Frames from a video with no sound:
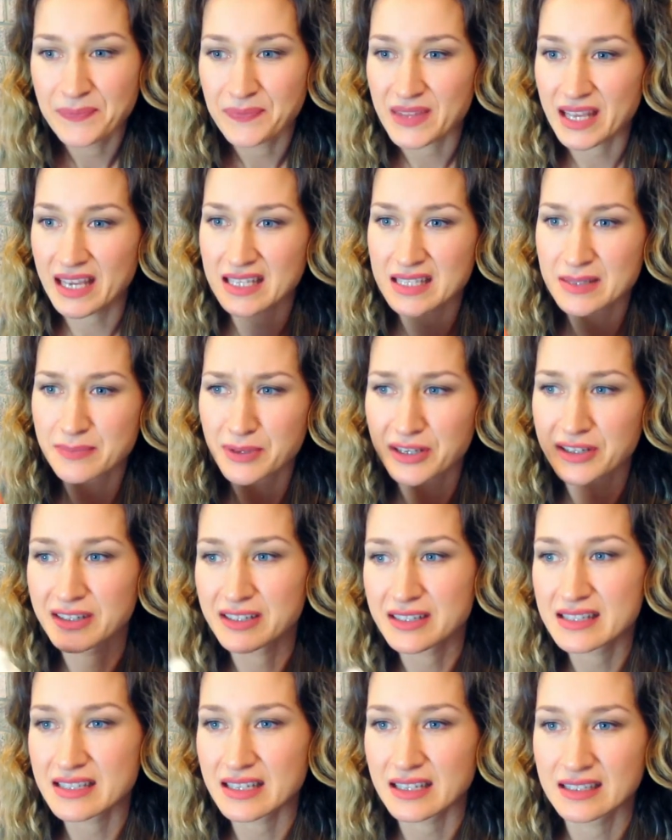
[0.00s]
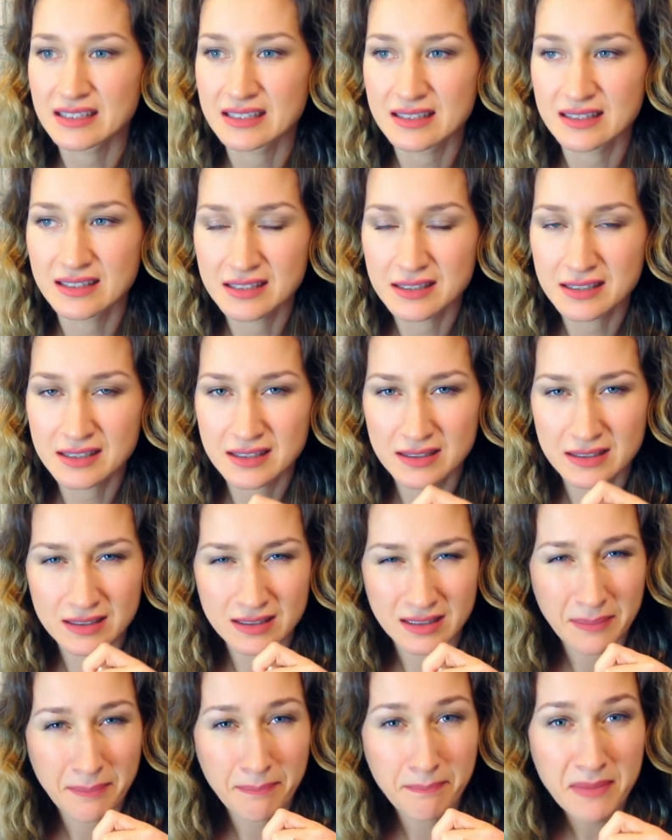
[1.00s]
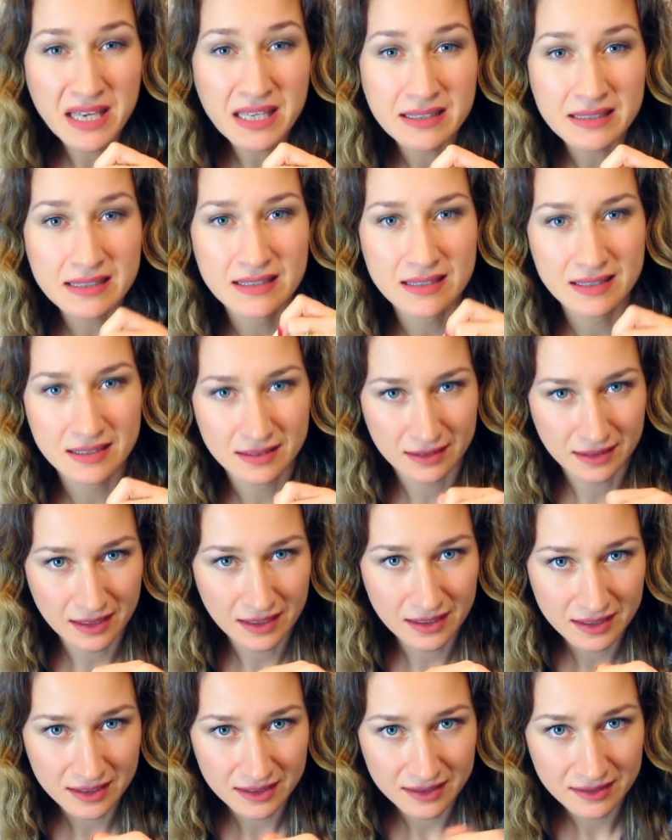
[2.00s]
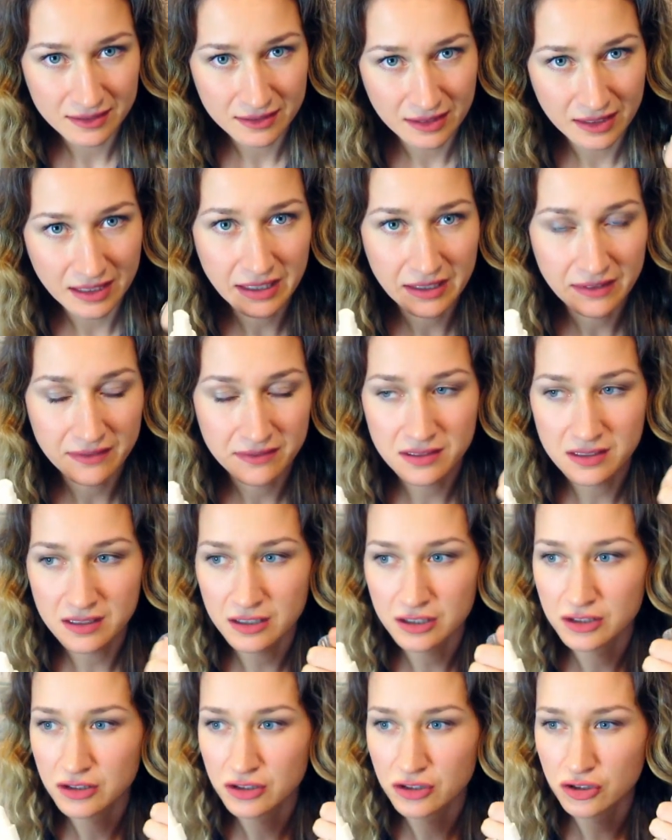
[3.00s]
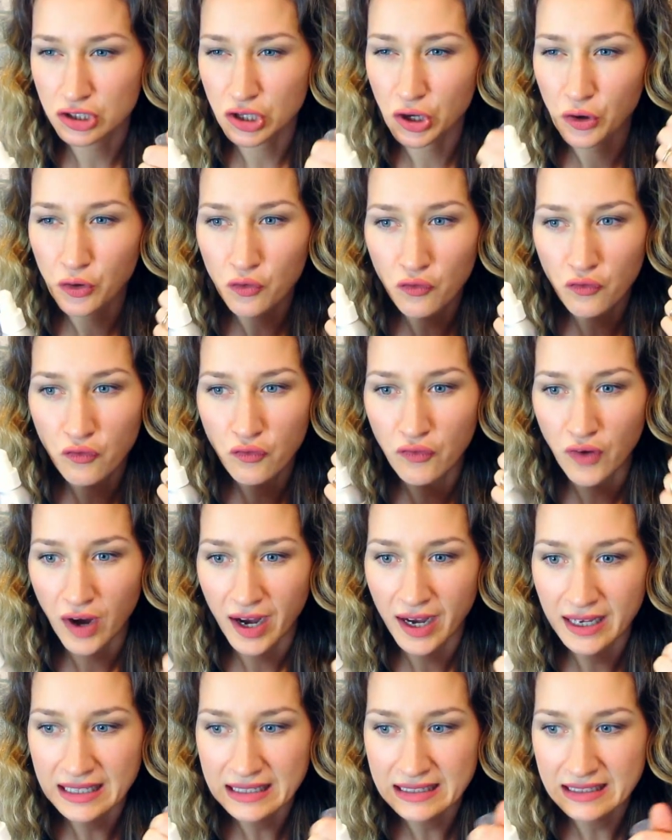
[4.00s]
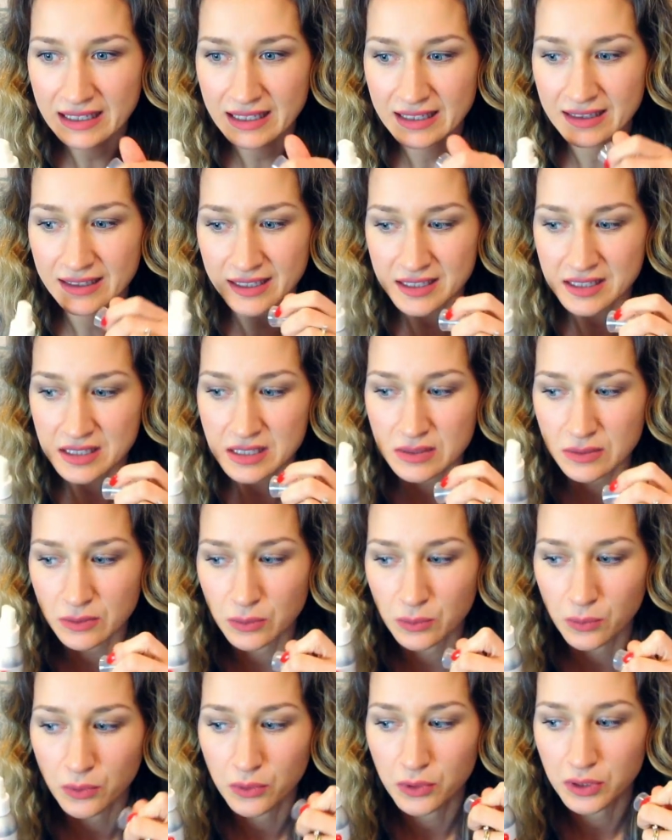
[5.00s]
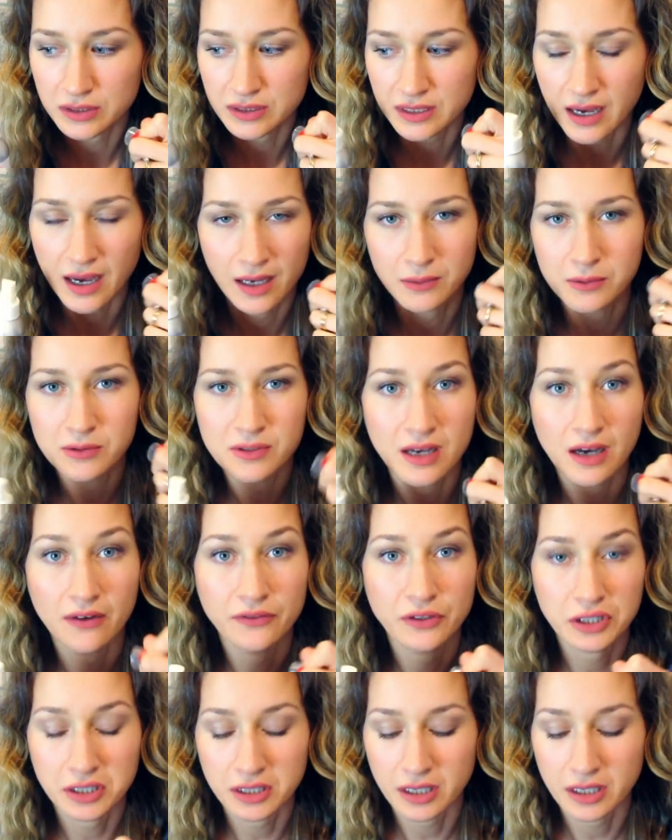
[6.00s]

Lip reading: and because the mist it gives is so fine, and that's what I was after.